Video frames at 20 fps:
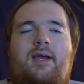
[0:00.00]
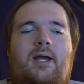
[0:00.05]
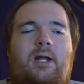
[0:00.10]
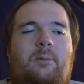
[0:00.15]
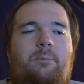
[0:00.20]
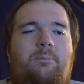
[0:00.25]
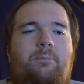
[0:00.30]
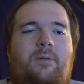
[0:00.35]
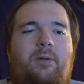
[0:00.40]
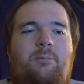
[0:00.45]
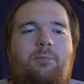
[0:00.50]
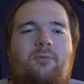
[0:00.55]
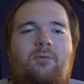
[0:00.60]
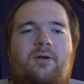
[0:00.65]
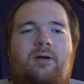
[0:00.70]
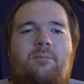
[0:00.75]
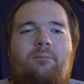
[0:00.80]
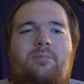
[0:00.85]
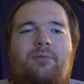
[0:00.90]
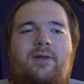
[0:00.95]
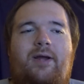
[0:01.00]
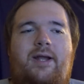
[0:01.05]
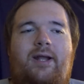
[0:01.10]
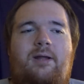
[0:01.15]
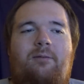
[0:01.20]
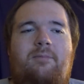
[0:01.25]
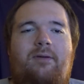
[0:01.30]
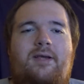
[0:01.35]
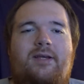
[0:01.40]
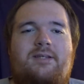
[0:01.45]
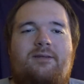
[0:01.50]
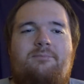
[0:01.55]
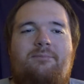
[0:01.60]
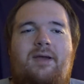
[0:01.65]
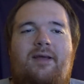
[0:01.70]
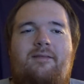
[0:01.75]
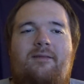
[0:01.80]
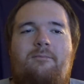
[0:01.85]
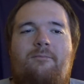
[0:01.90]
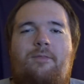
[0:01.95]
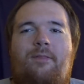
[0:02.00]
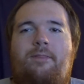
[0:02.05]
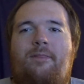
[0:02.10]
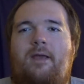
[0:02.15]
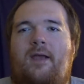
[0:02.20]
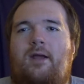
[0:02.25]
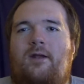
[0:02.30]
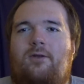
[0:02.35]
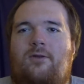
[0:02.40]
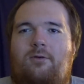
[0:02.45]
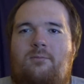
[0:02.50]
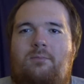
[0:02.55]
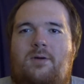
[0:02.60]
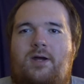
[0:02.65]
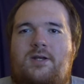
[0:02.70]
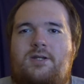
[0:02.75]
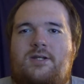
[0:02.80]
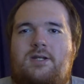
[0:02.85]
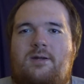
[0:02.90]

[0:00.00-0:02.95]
And people were complaining because it made them think too much.